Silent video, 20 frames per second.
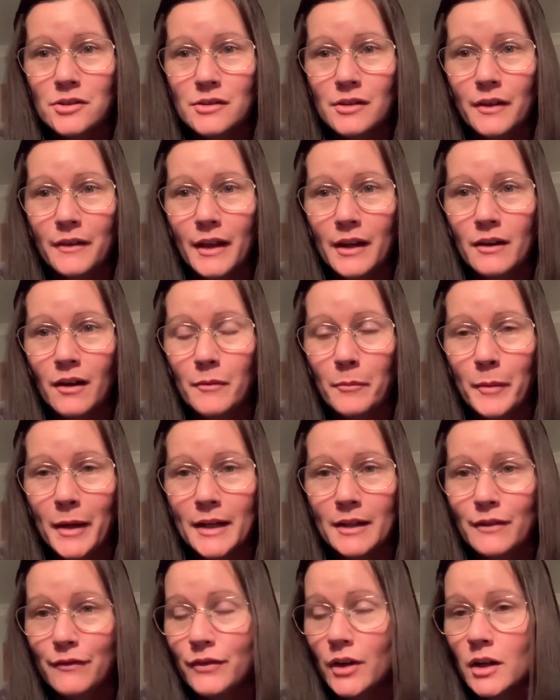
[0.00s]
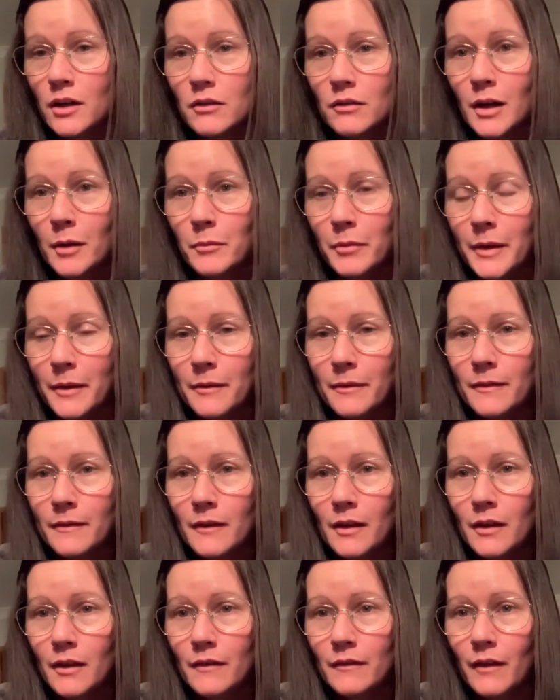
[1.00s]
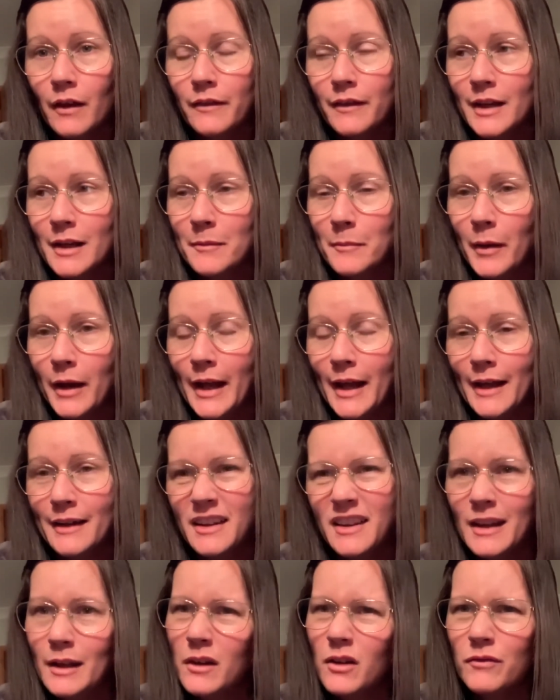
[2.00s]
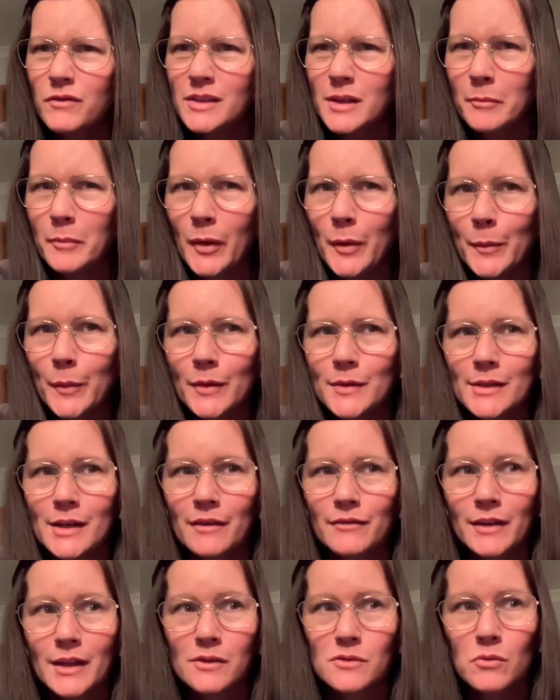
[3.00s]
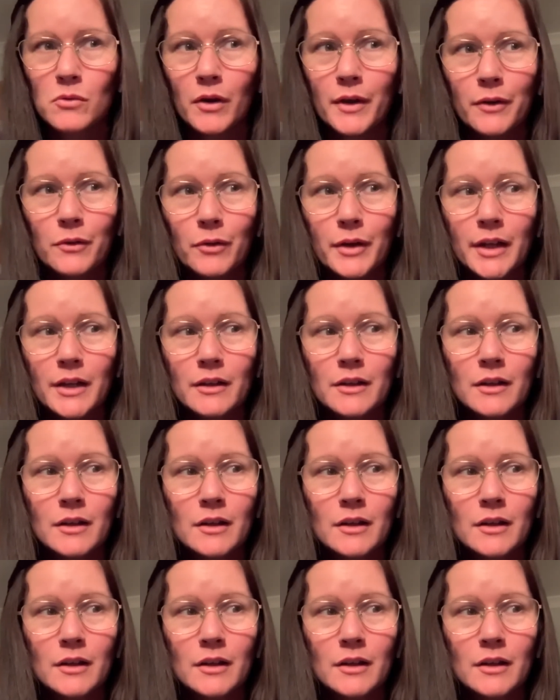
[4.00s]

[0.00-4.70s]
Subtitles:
So then I pick the fucker up with nothing in my hand, and then obviously burn myself. That's quite annoying.